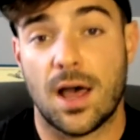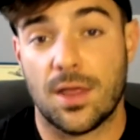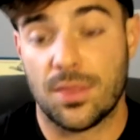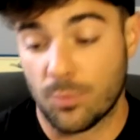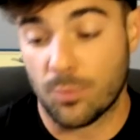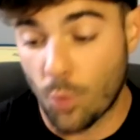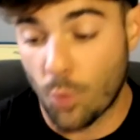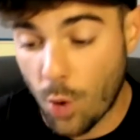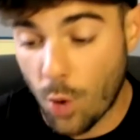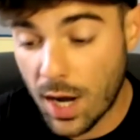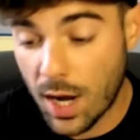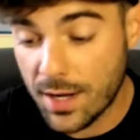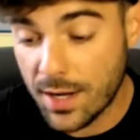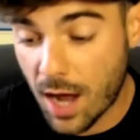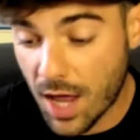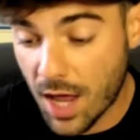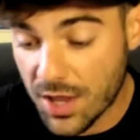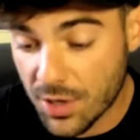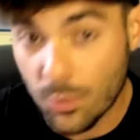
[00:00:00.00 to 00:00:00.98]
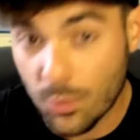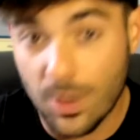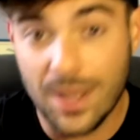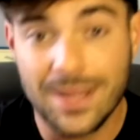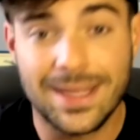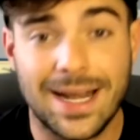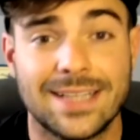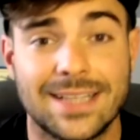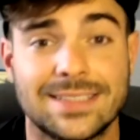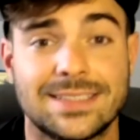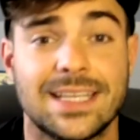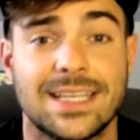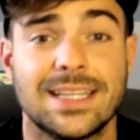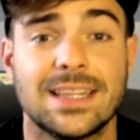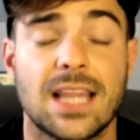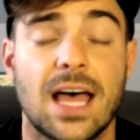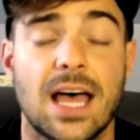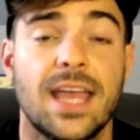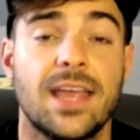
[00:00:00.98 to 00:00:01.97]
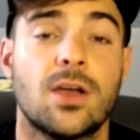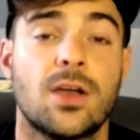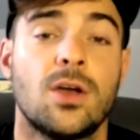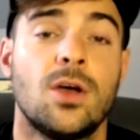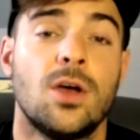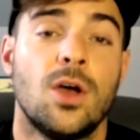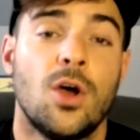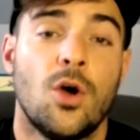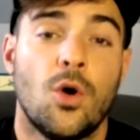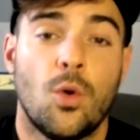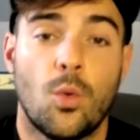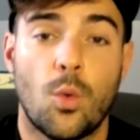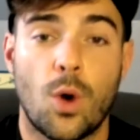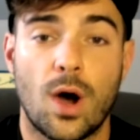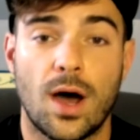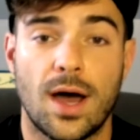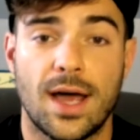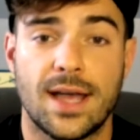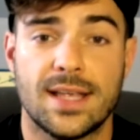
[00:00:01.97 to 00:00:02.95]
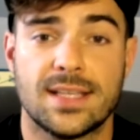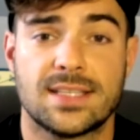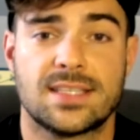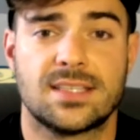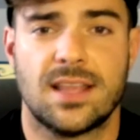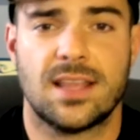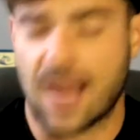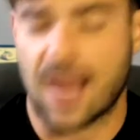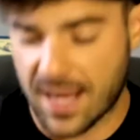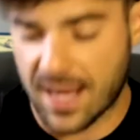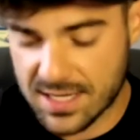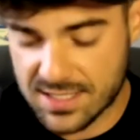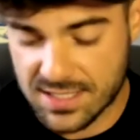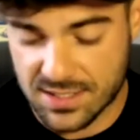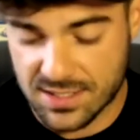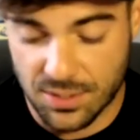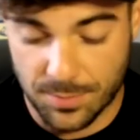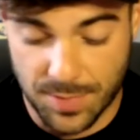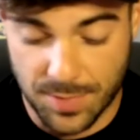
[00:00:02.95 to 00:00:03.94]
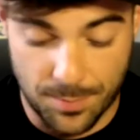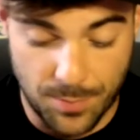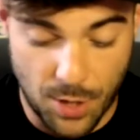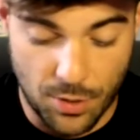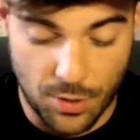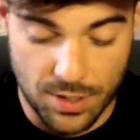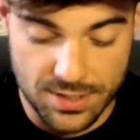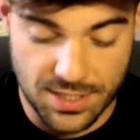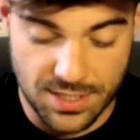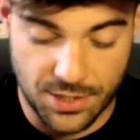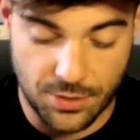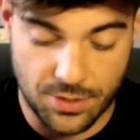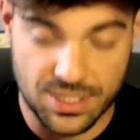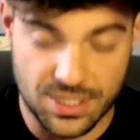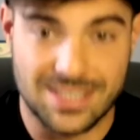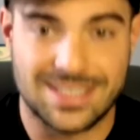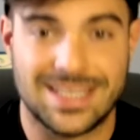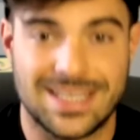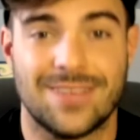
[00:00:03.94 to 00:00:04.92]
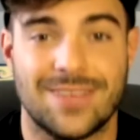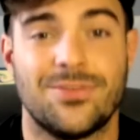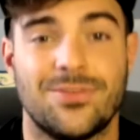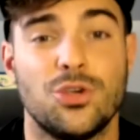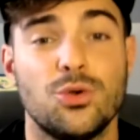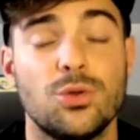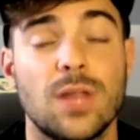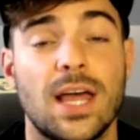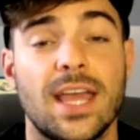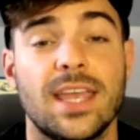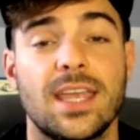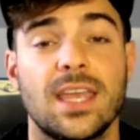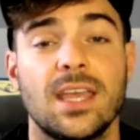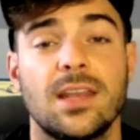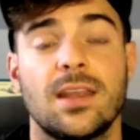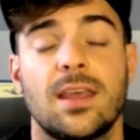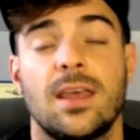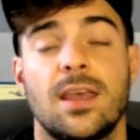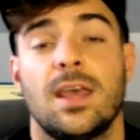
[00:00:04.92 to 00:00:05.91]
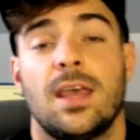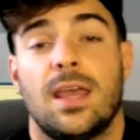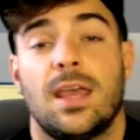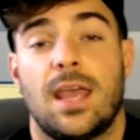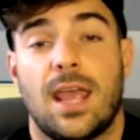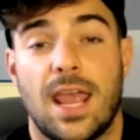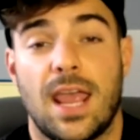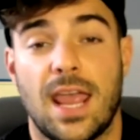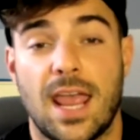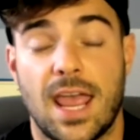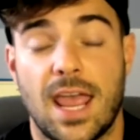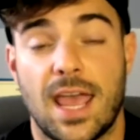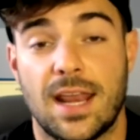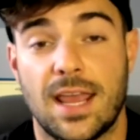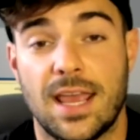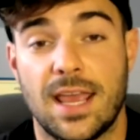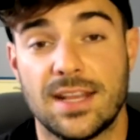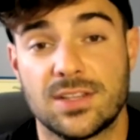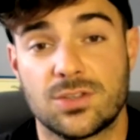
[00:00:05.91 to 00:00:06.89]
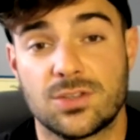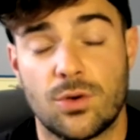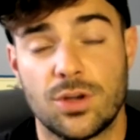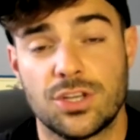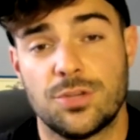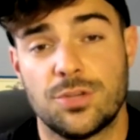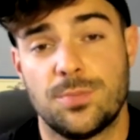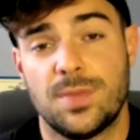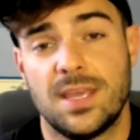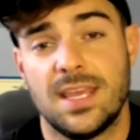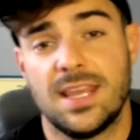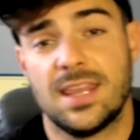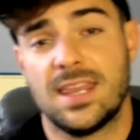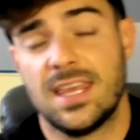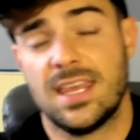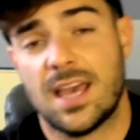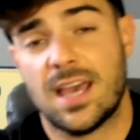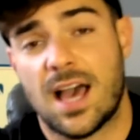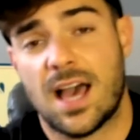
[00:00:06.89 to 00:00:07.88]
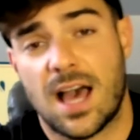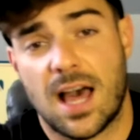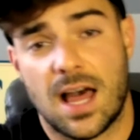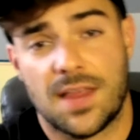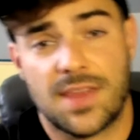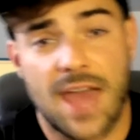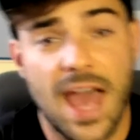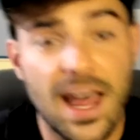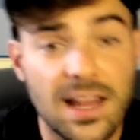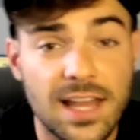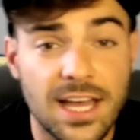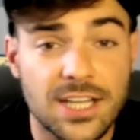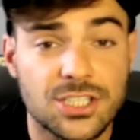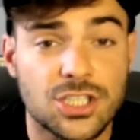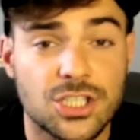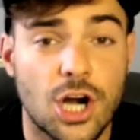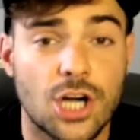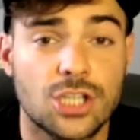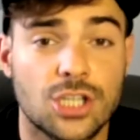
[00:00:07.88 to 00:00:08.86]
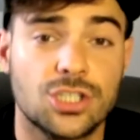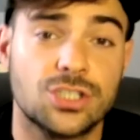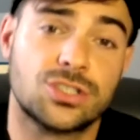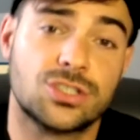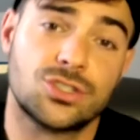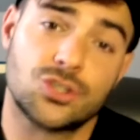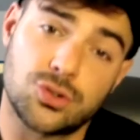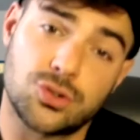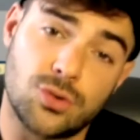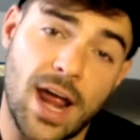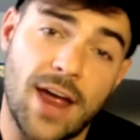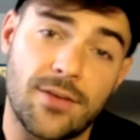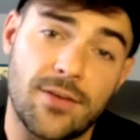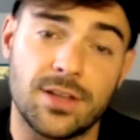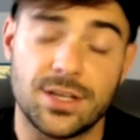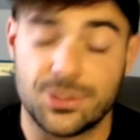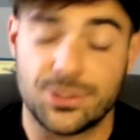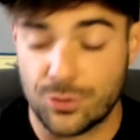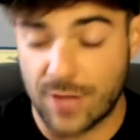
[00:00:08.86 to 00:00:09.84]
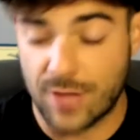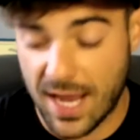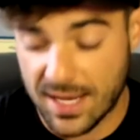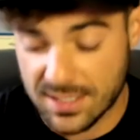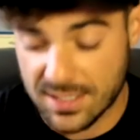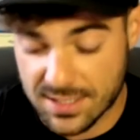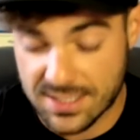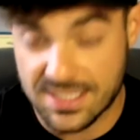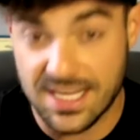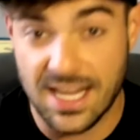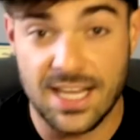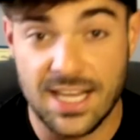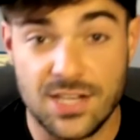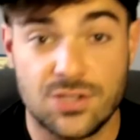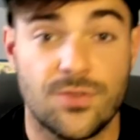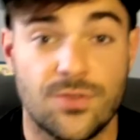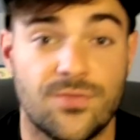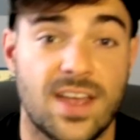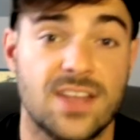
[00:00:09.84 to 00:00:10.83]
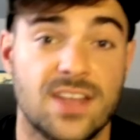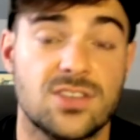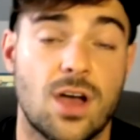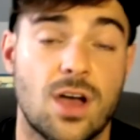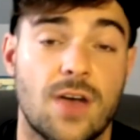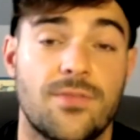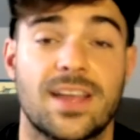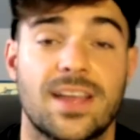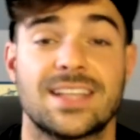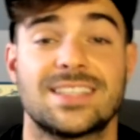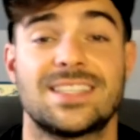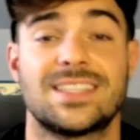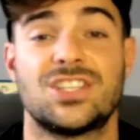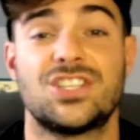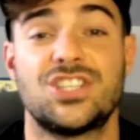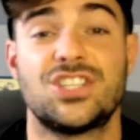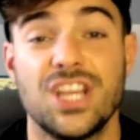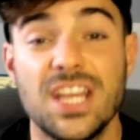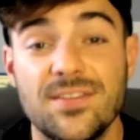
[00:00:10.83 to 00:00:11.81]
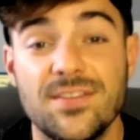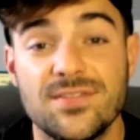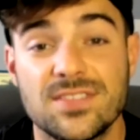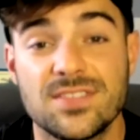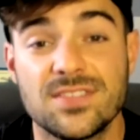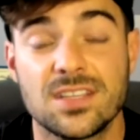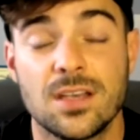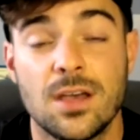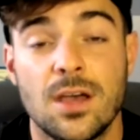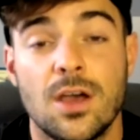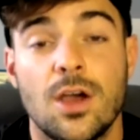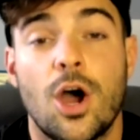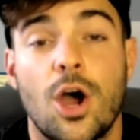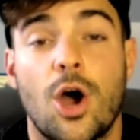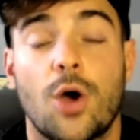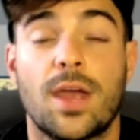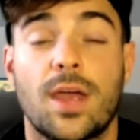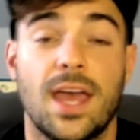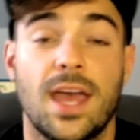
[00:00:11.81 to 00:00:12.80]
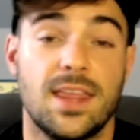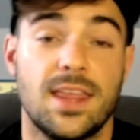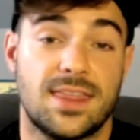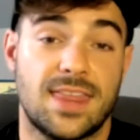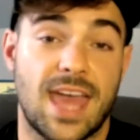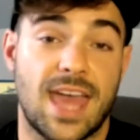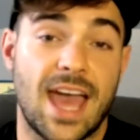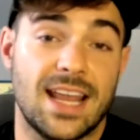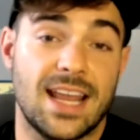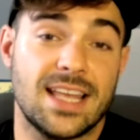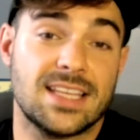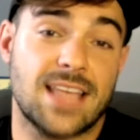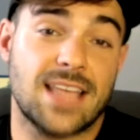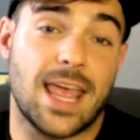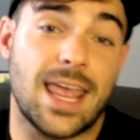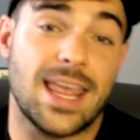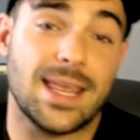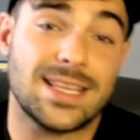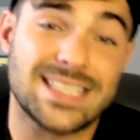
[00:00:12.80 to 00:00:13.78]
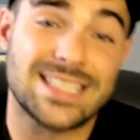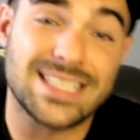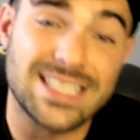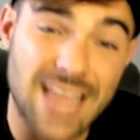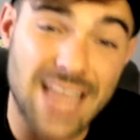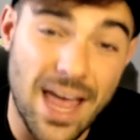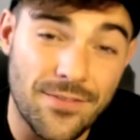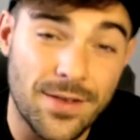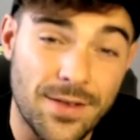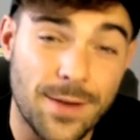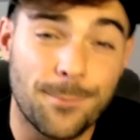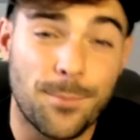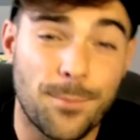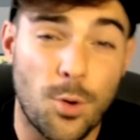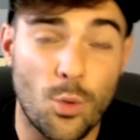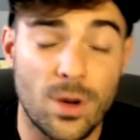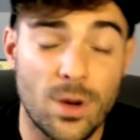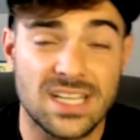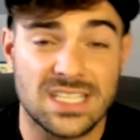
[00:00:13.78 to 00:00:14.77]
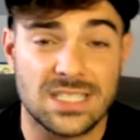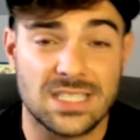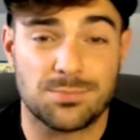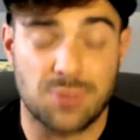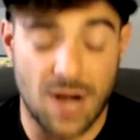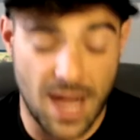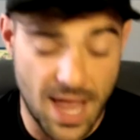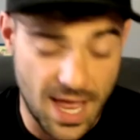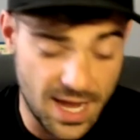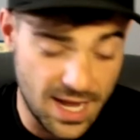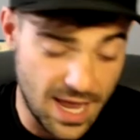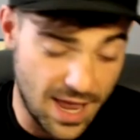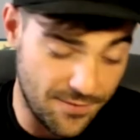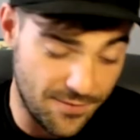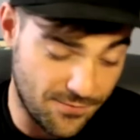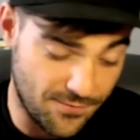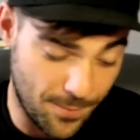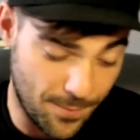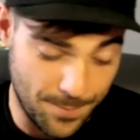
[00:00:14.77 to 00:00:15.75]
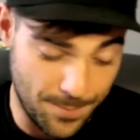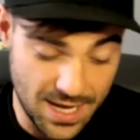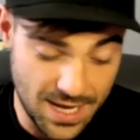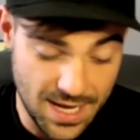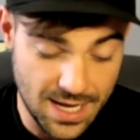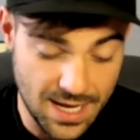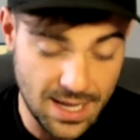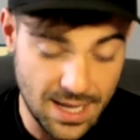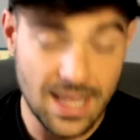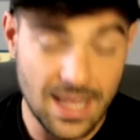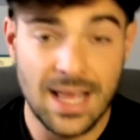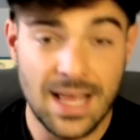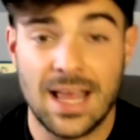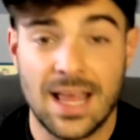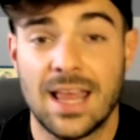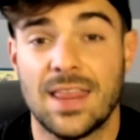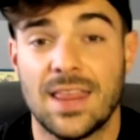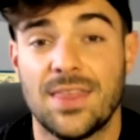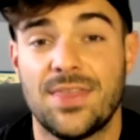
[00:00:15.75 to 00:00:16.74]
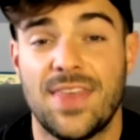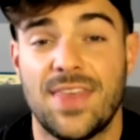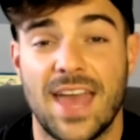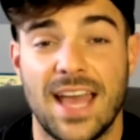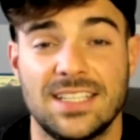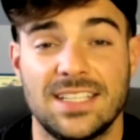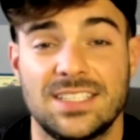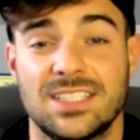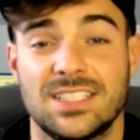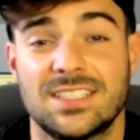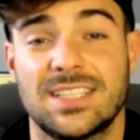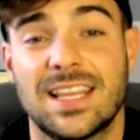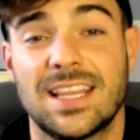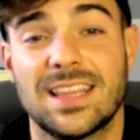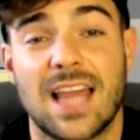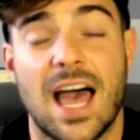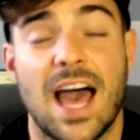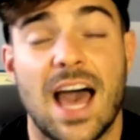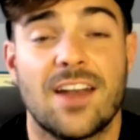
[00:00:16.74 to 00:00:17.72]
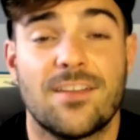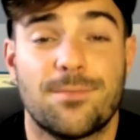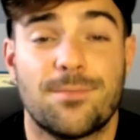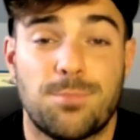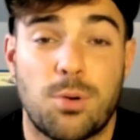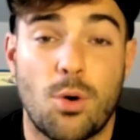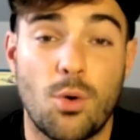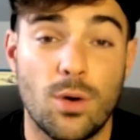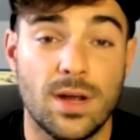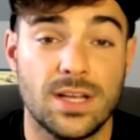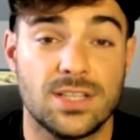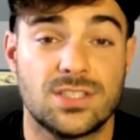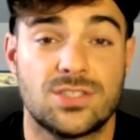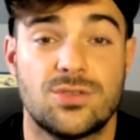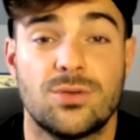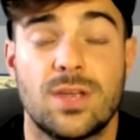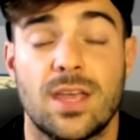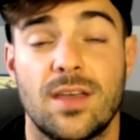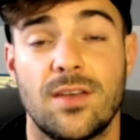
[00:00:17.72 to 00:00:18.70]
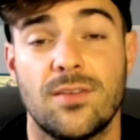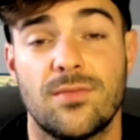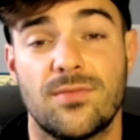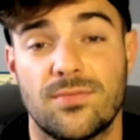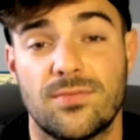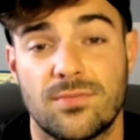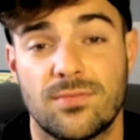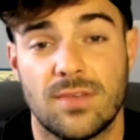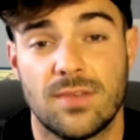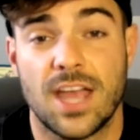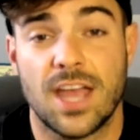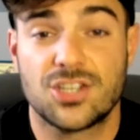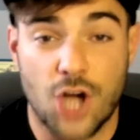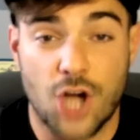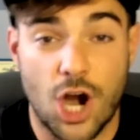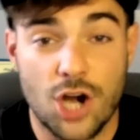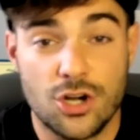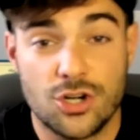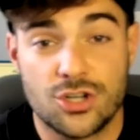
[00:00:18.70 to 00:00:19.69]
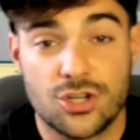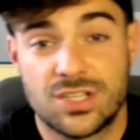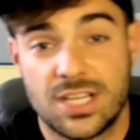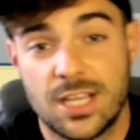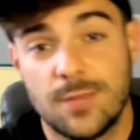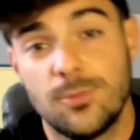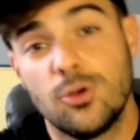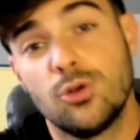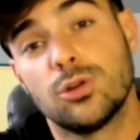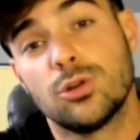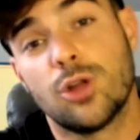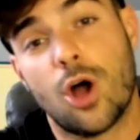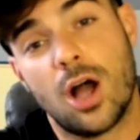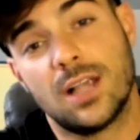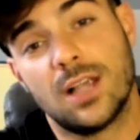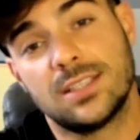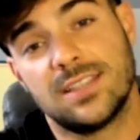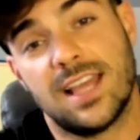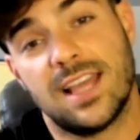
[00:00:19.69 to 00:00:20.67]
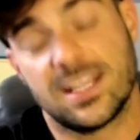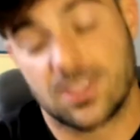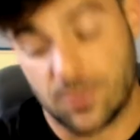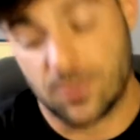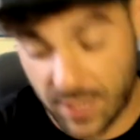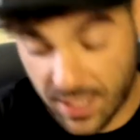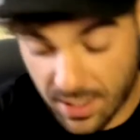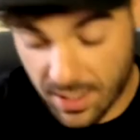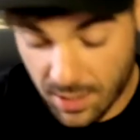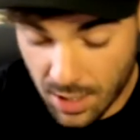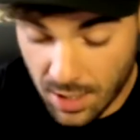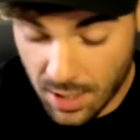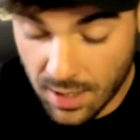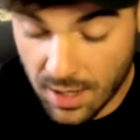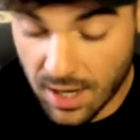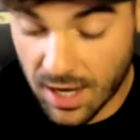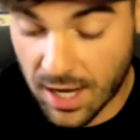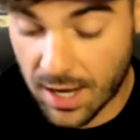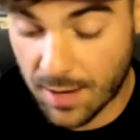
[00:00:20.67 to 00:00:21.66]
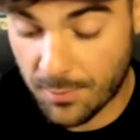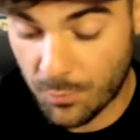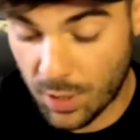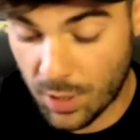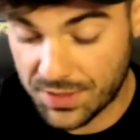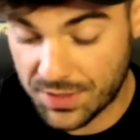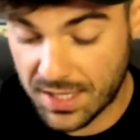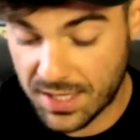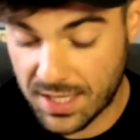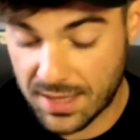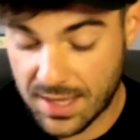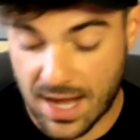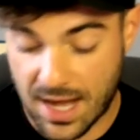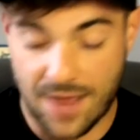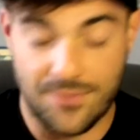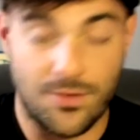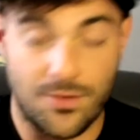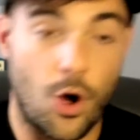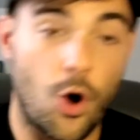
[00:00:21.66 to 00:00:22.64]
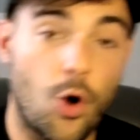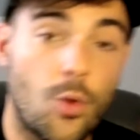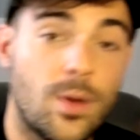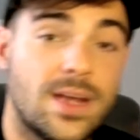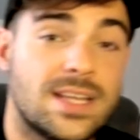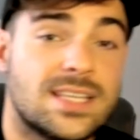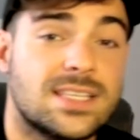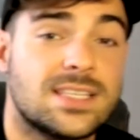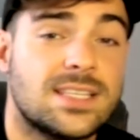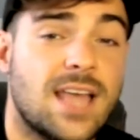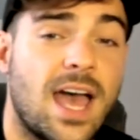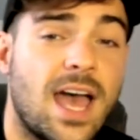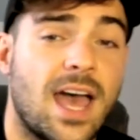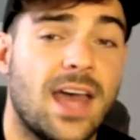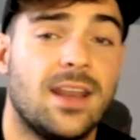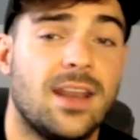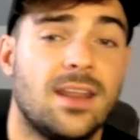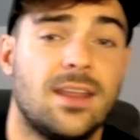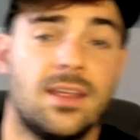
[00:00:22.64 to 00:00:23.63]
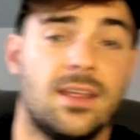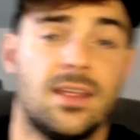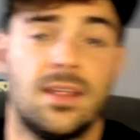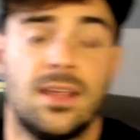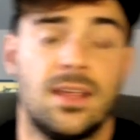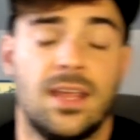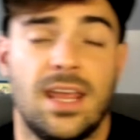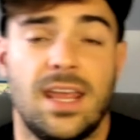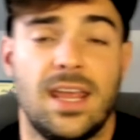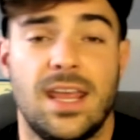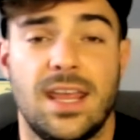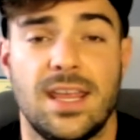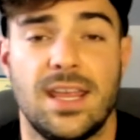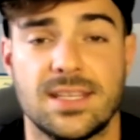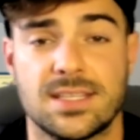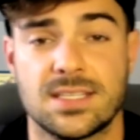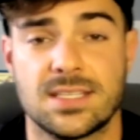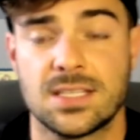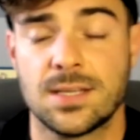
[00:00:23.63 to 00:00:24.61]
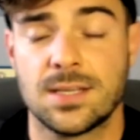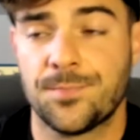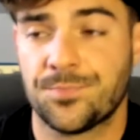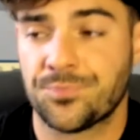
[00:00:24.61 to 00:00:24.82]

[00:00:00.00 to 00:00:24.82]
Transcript: One other one that I did like was, and I guess this will be a bonus and you can just see if you like it. And it is going to be the LA Chargers traveling to Kansas City to face off against the Chiefs. Okay, that is a 7-point spread. And for me, that's just a lot of points to give a Chargers team who lost last week. One thing that I've always said is